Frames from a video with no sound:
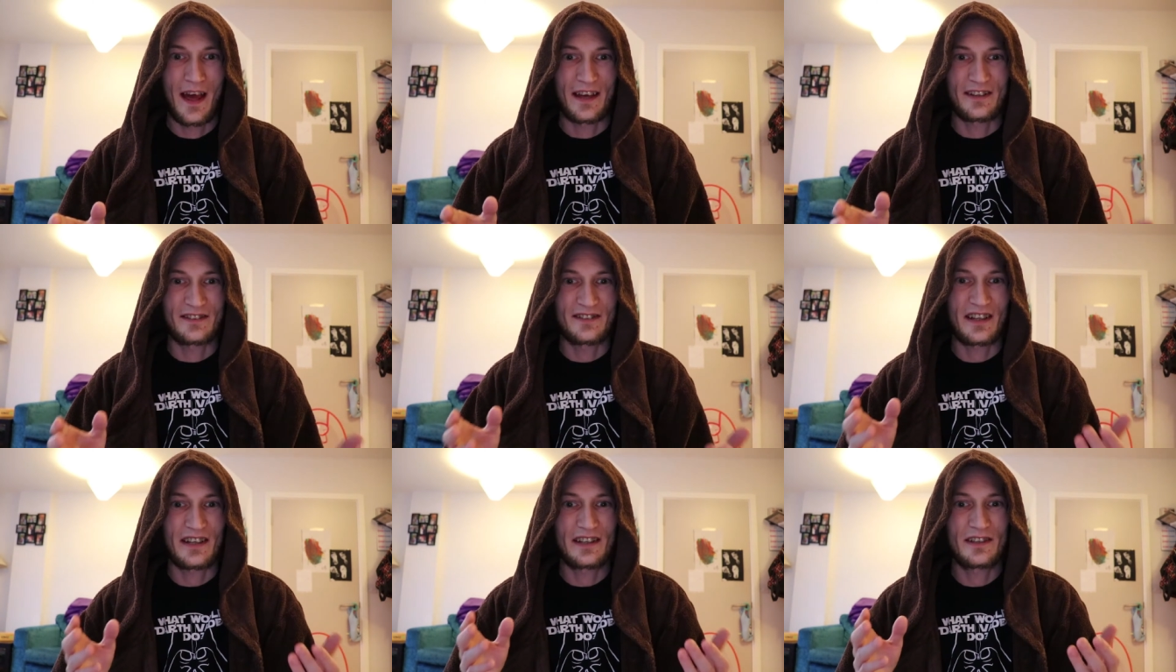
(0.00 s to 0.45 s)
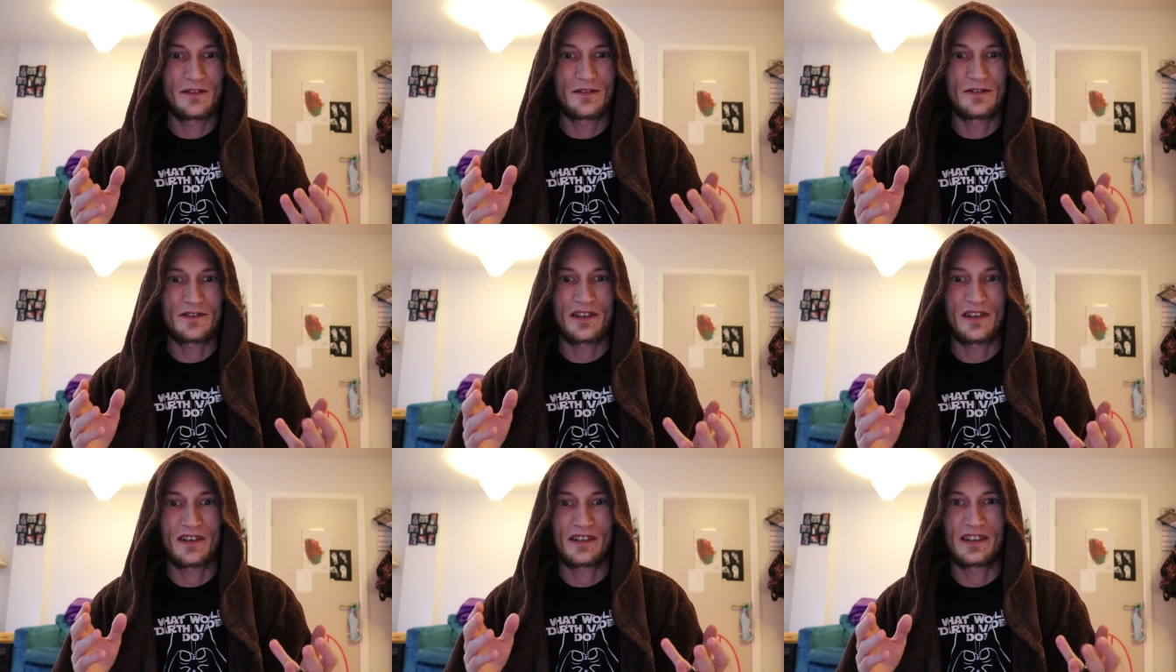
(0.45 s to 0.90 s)
as they
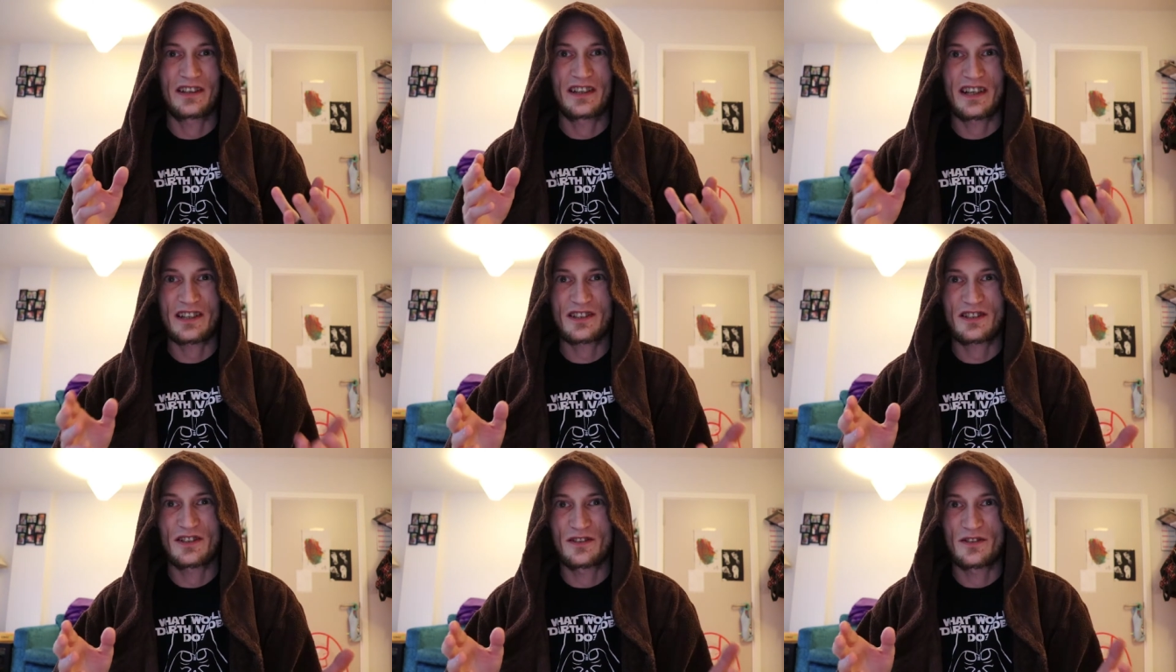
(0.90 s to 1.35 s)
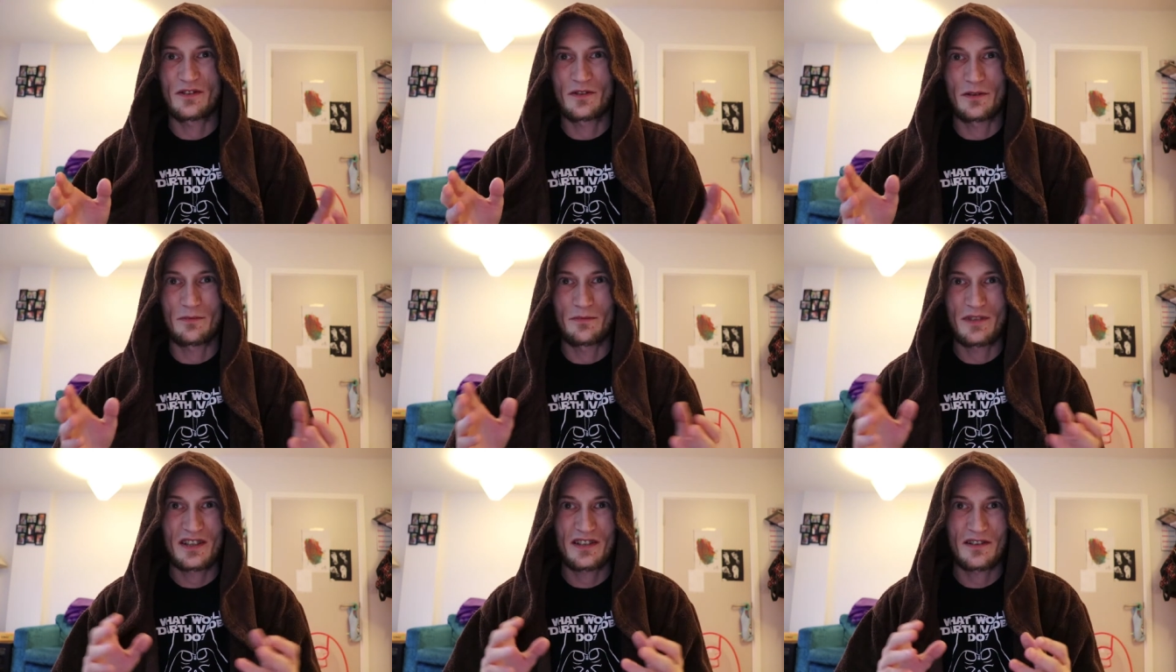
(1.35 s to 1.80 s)
use their connection
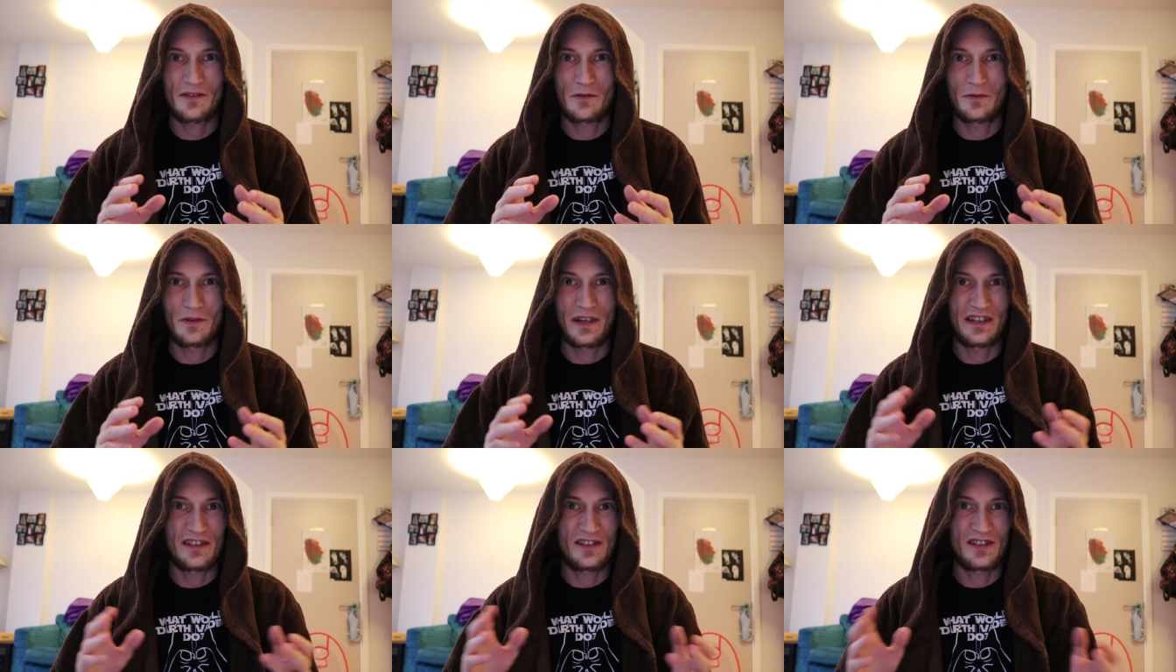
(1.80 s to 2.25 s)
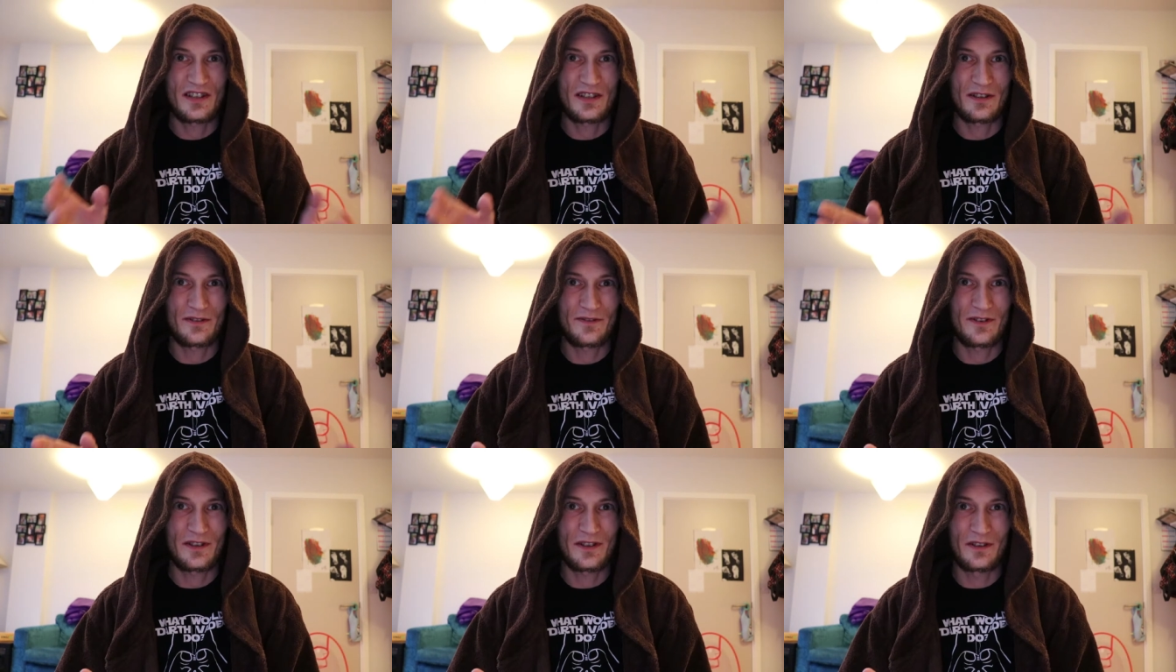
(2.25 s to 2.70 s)
to a mystical
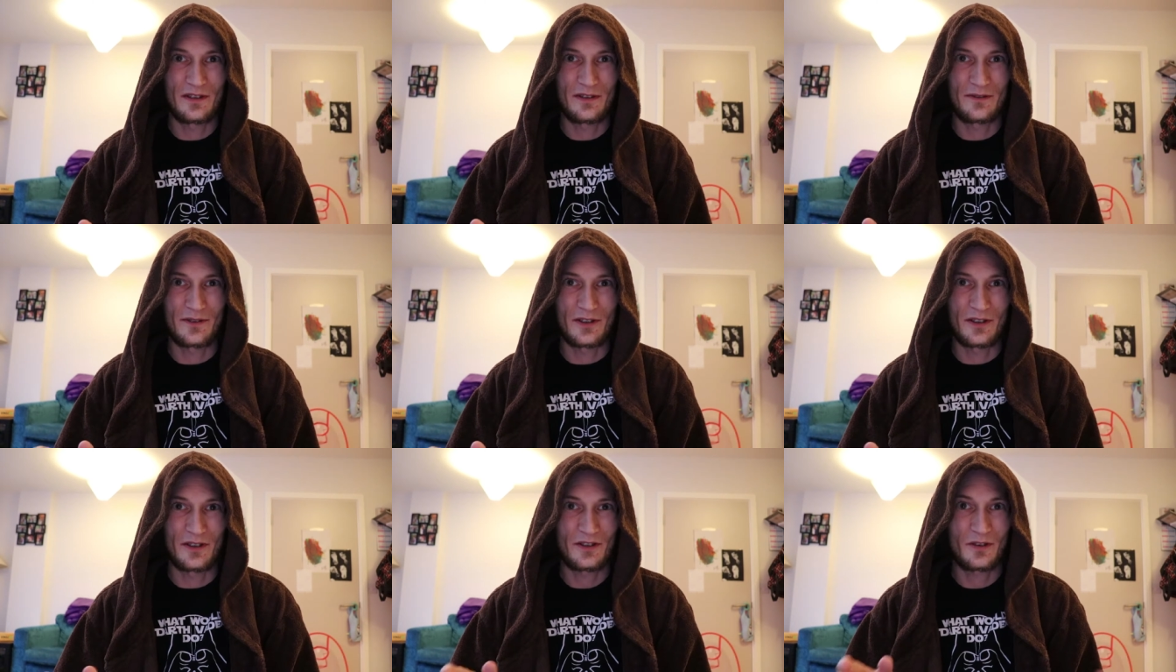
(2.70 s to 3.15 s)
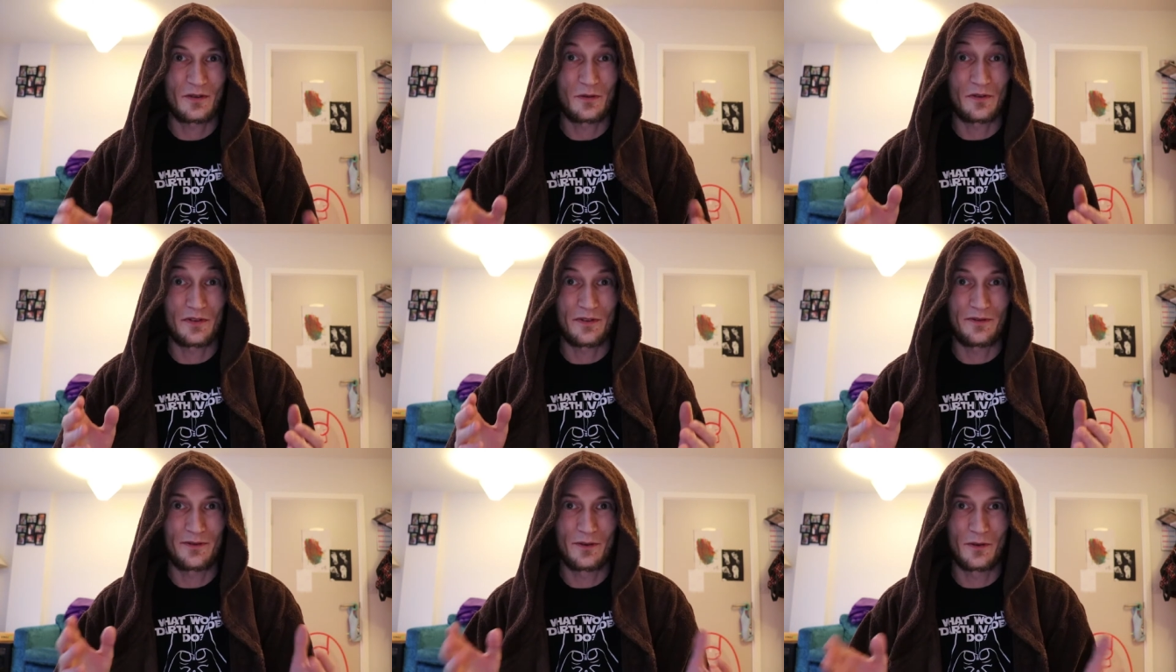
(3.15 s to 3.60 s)
energy of the universe
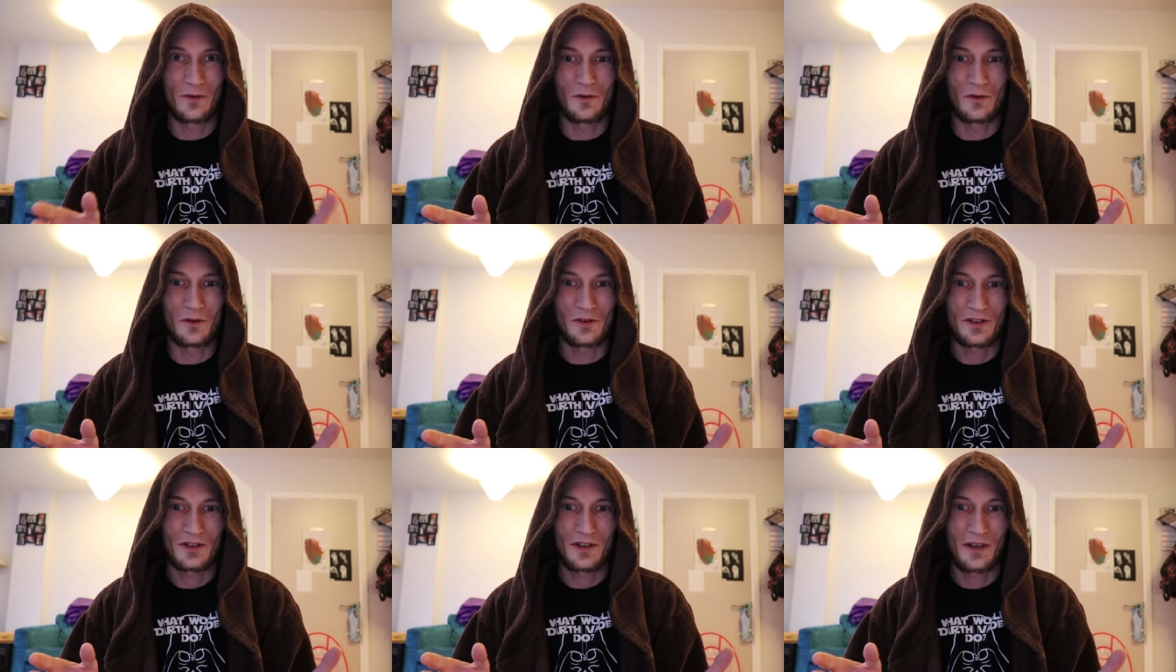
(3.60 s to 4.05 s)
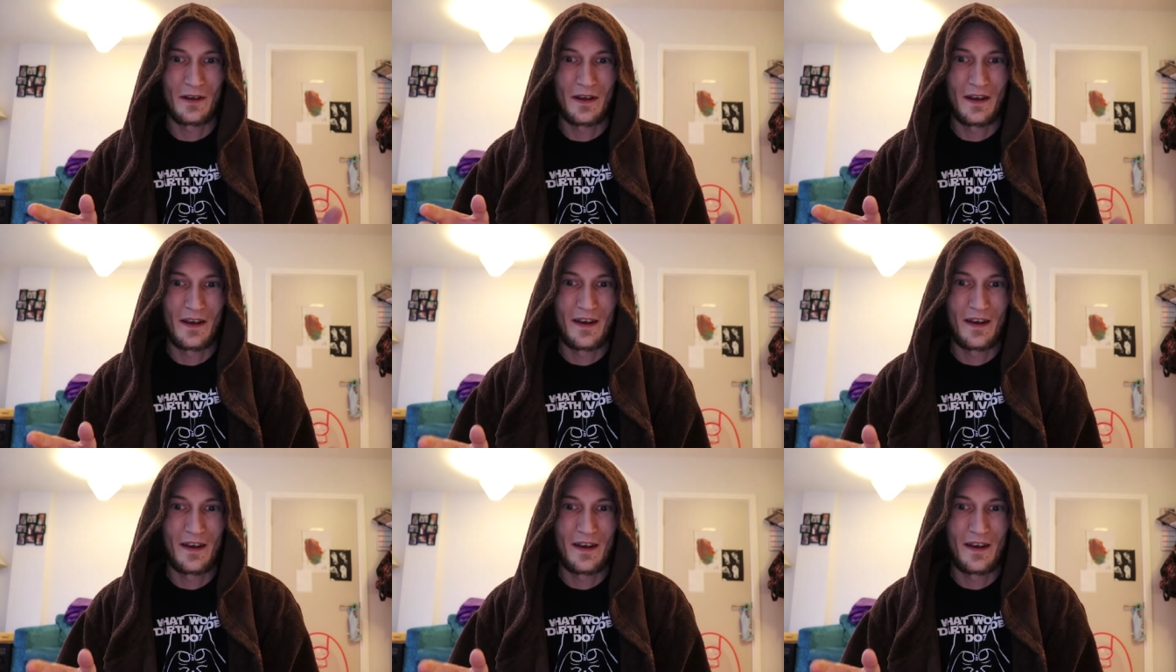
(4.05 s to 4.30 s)
called the Force